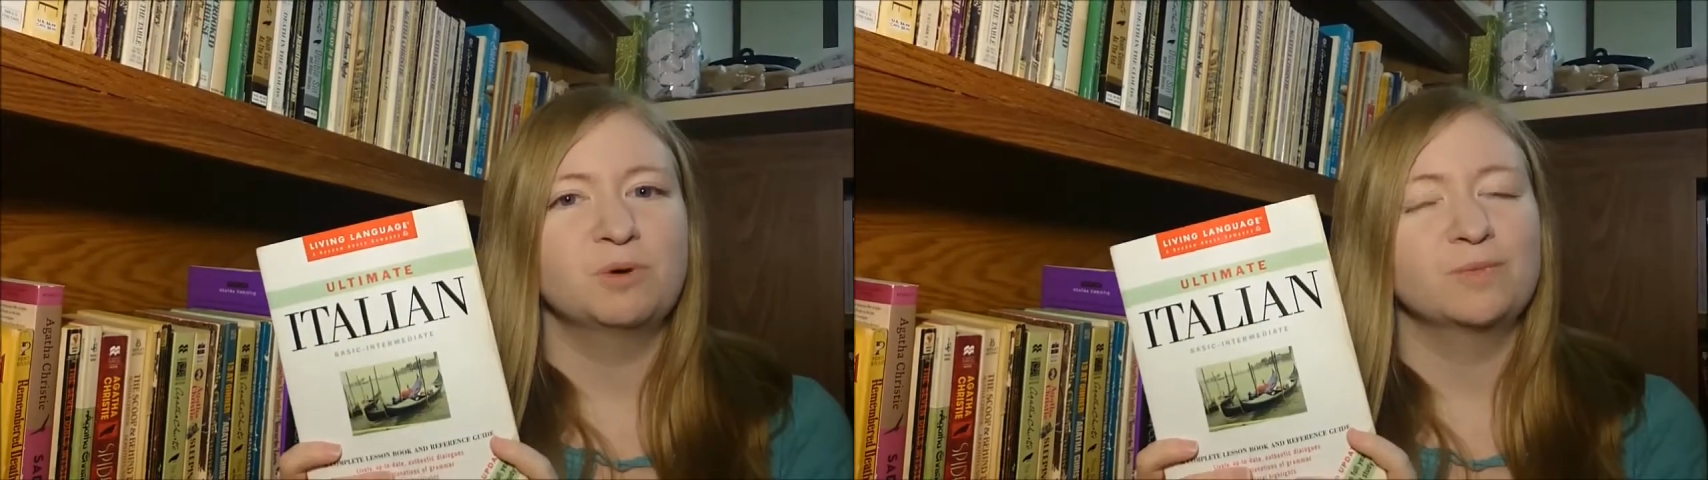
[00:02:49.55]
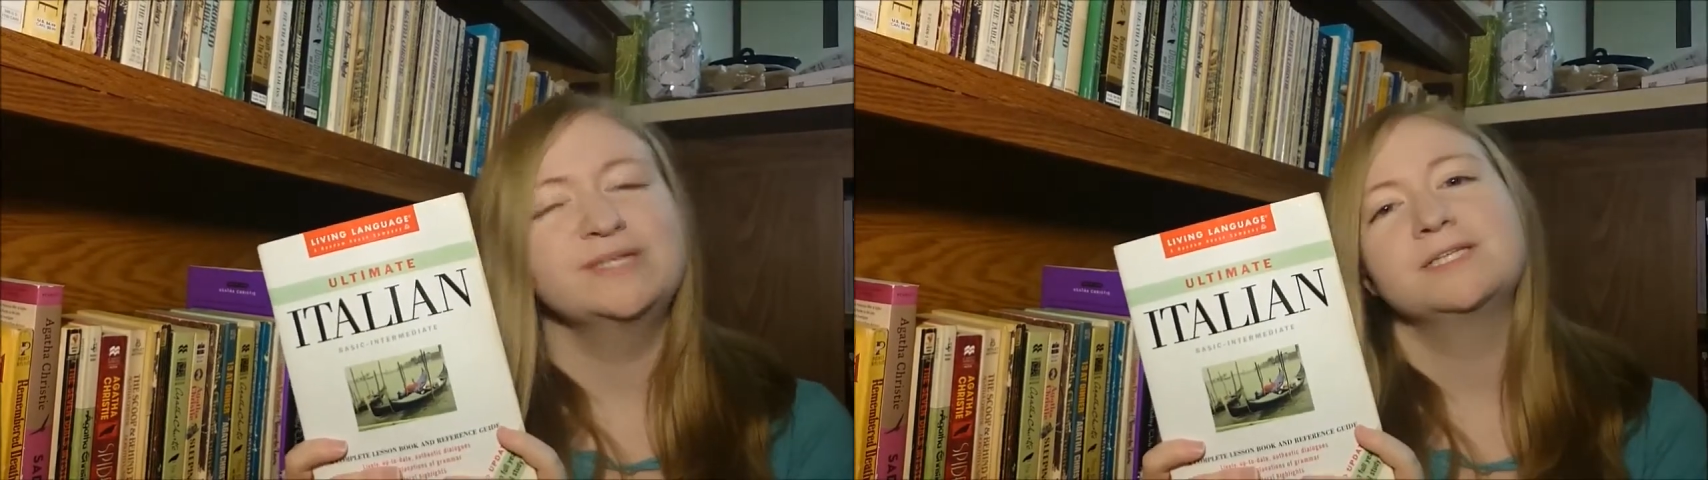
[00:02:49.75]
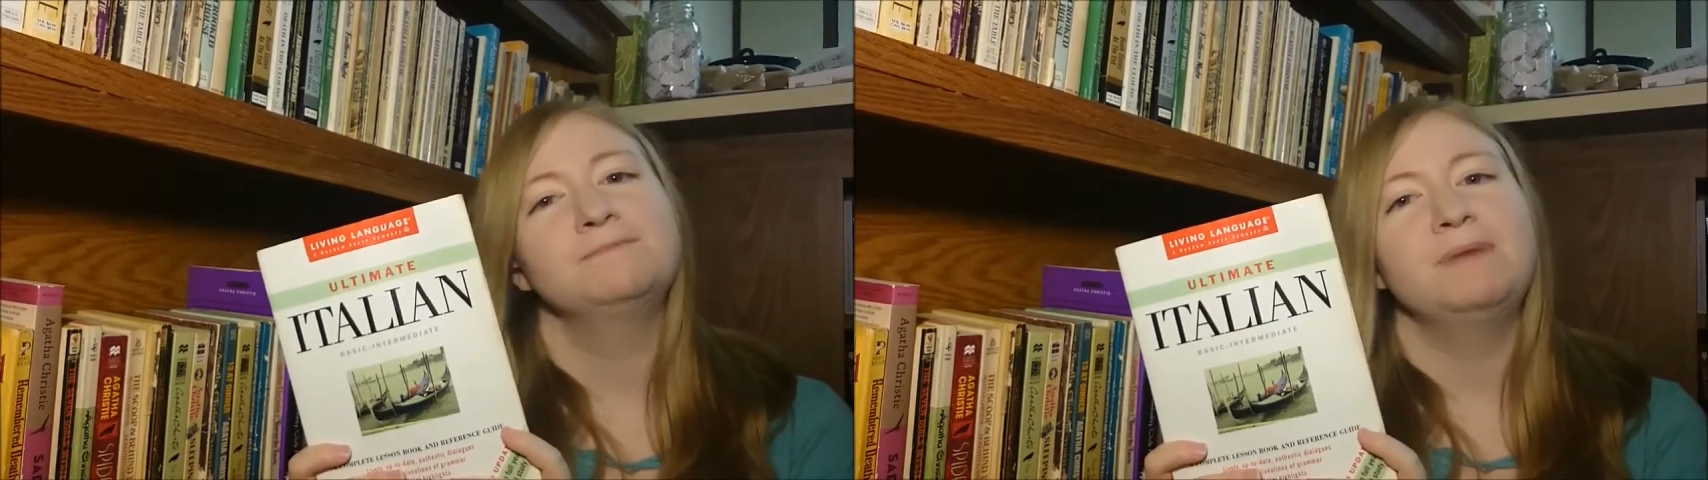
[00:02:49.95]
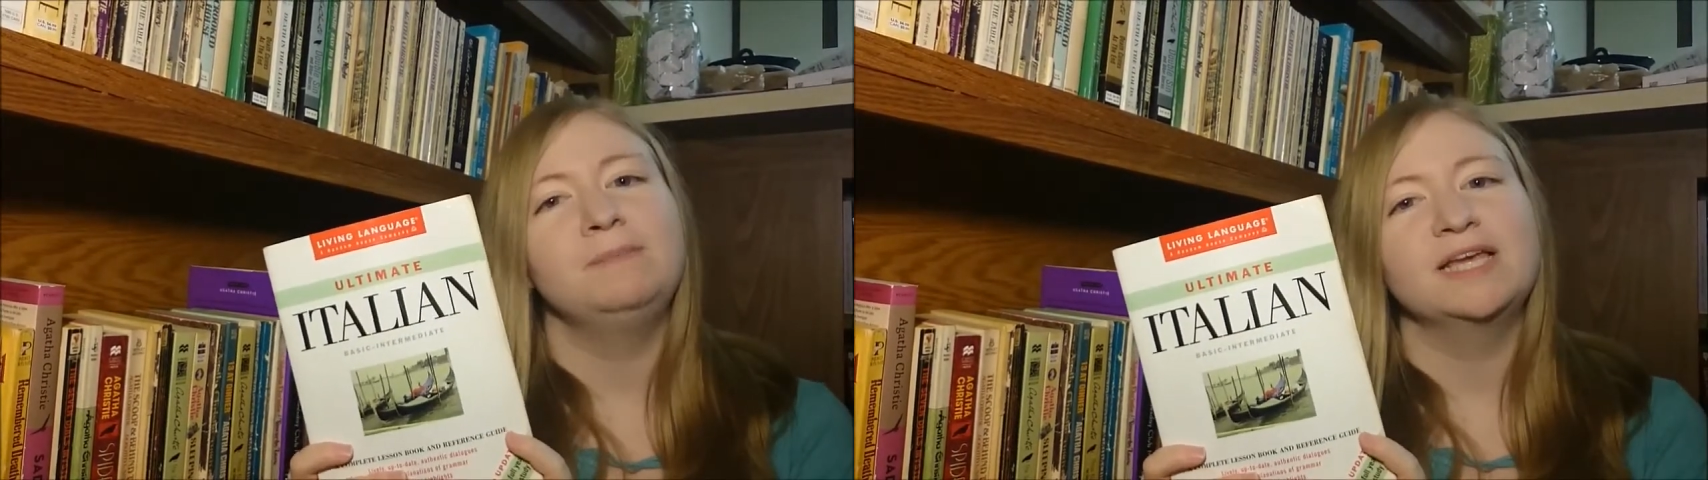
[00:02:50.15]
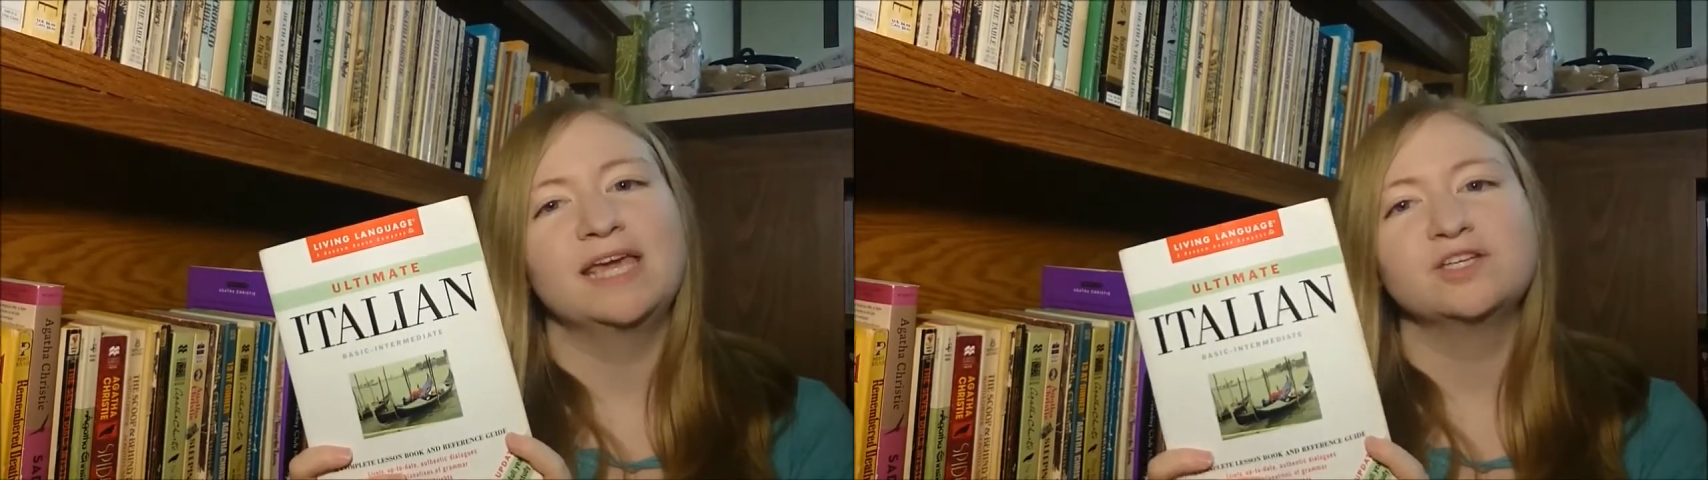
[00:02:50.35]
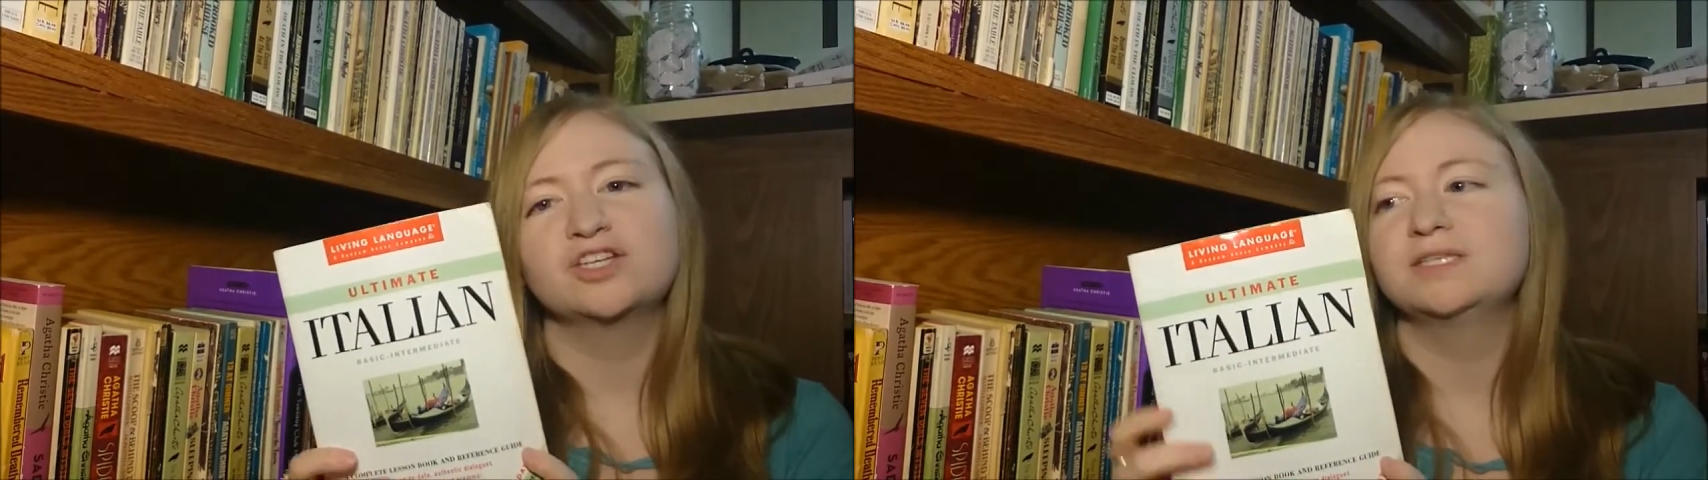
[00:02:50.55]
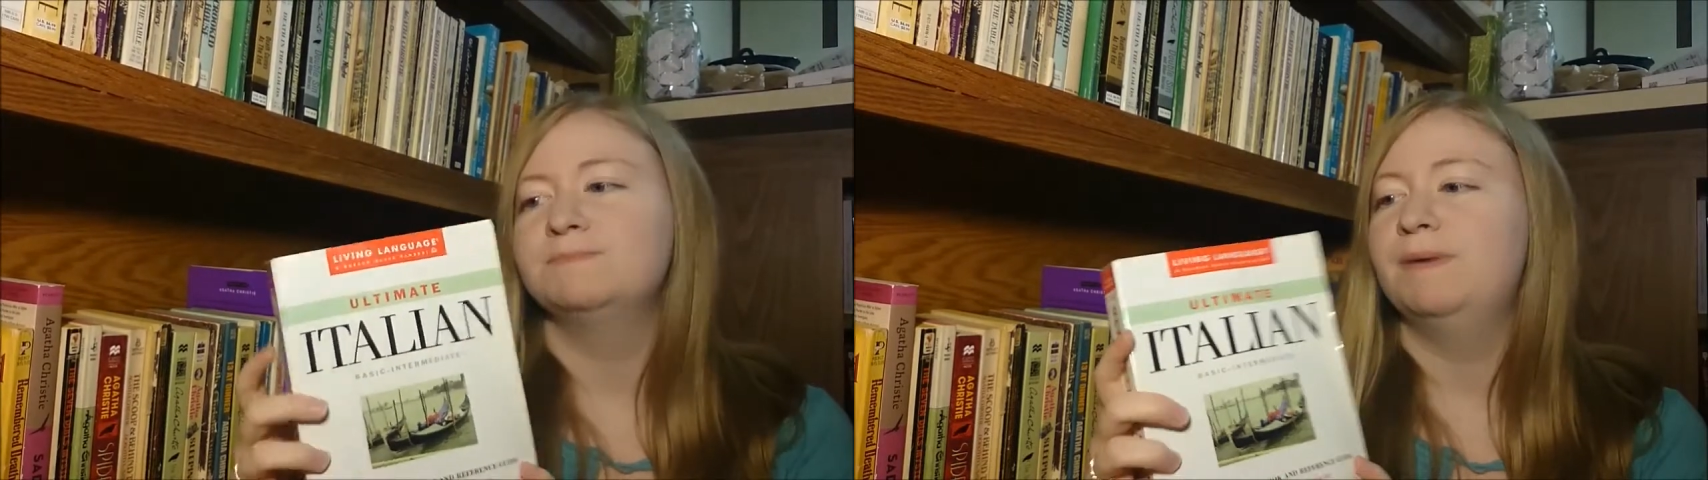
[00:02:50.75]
more recent publications